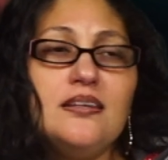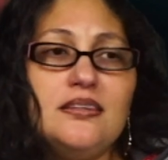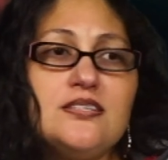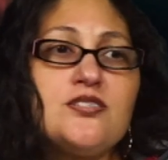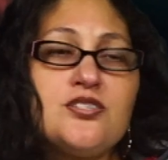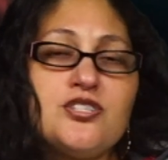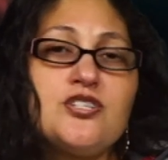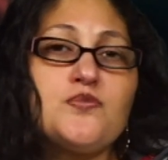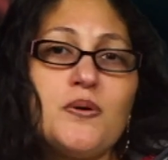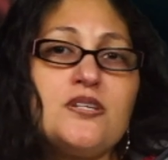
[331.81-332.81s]
This is
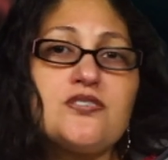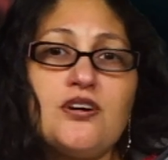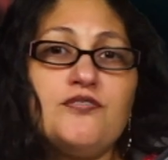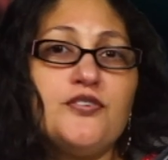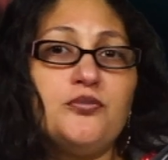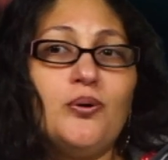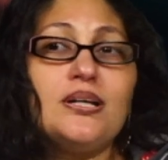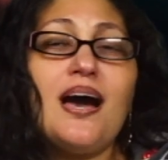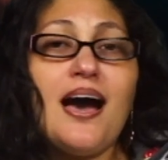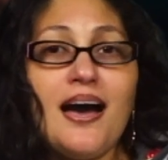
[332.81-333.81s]
just based off of
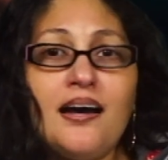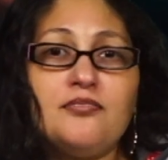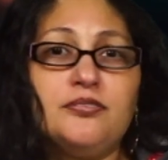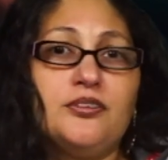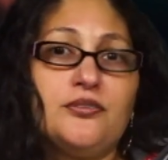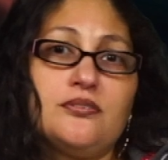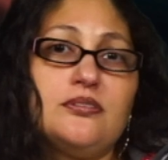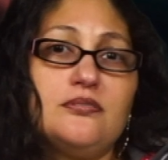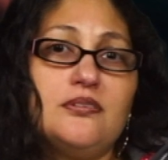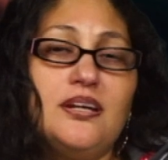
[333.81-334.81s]
what I've learned
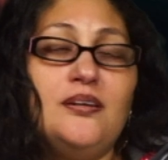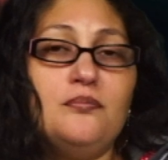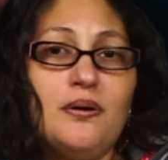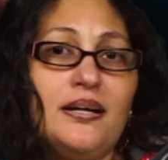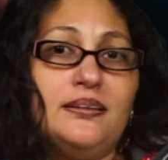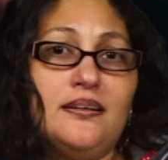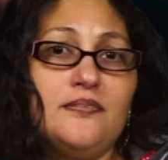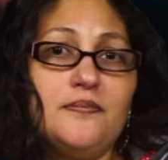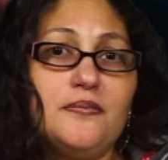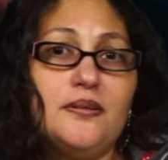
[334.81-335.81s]
in my
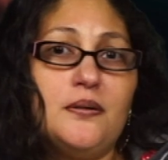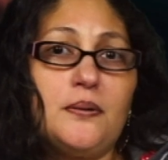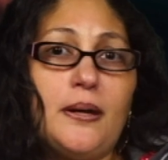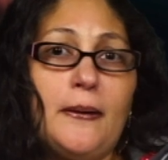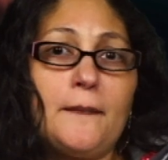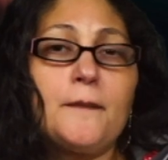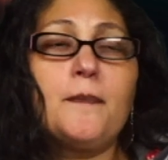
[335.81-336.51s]
life, okay?